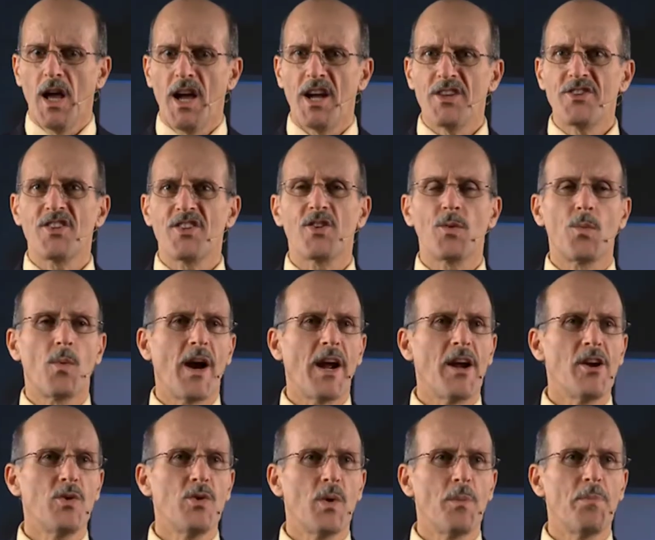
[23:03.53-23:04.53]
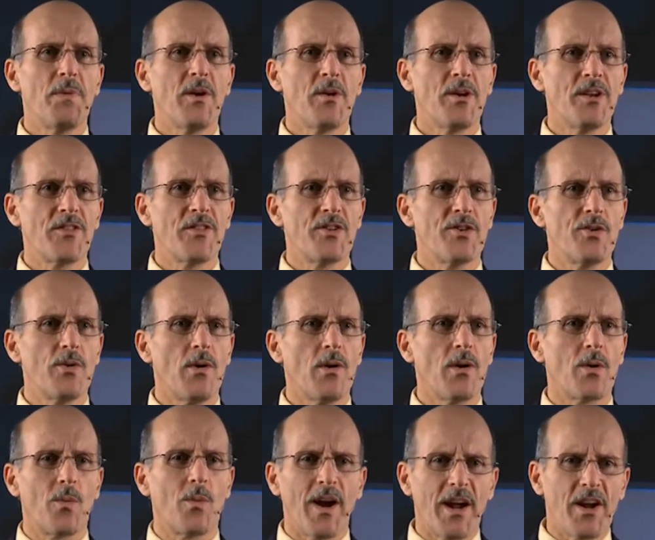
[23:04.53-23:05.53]
And she said, "Why are you appearing at the door?
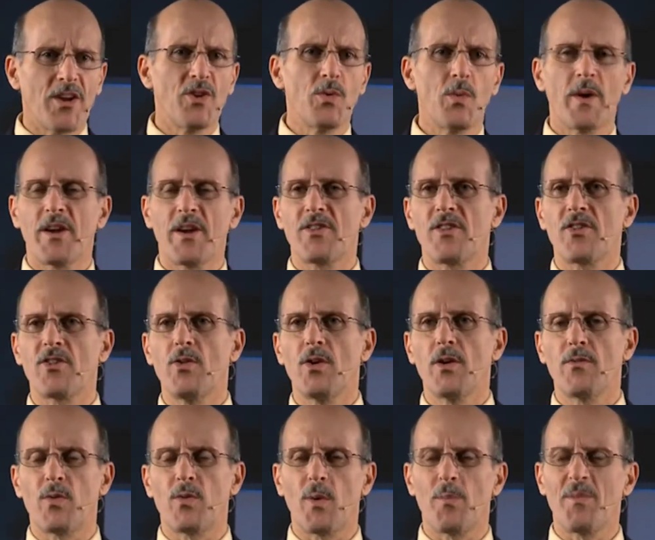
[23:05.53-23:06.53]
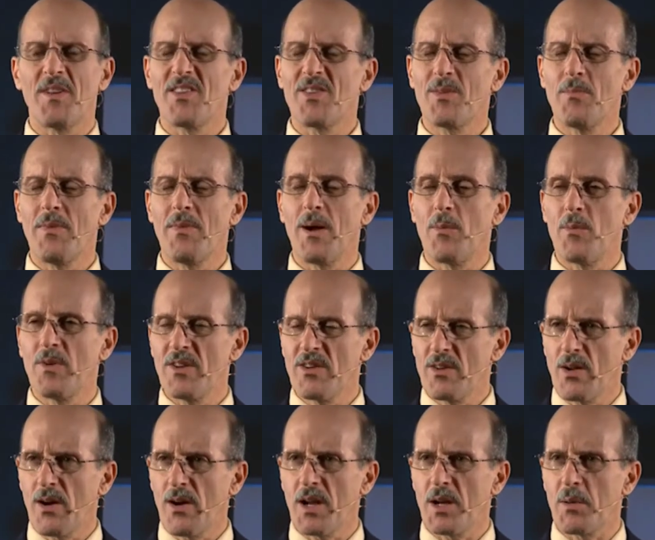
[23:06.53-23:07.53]
And why are you wearing this uniform?" And he said, "Mom, what are you
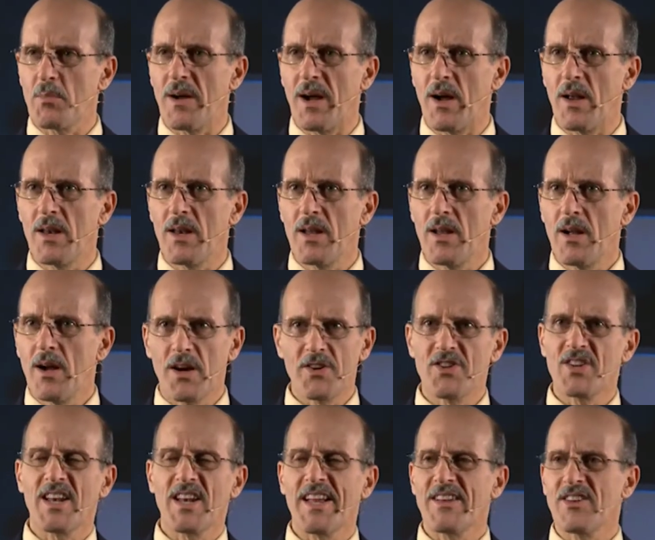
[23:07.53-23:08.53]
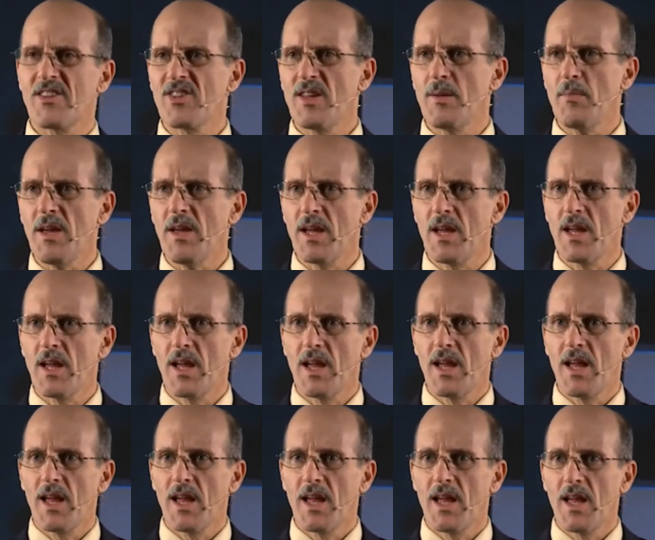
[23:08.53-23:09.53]
talking about? Aren't you glad to see me?"
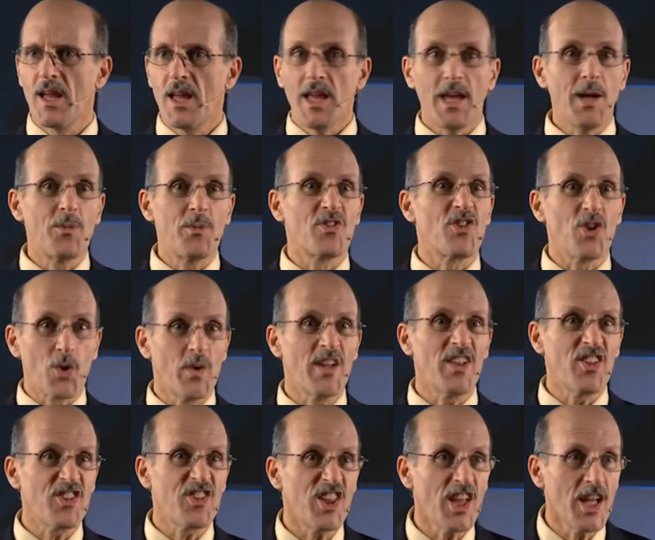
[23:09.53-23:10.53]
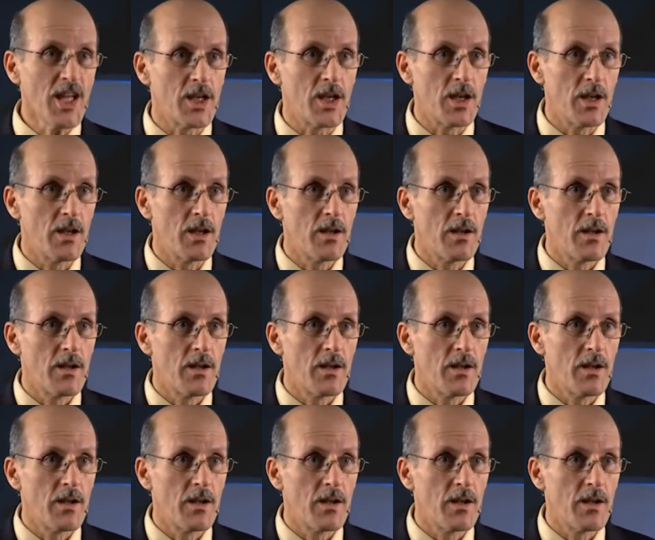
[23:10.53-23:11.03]
It was her real son.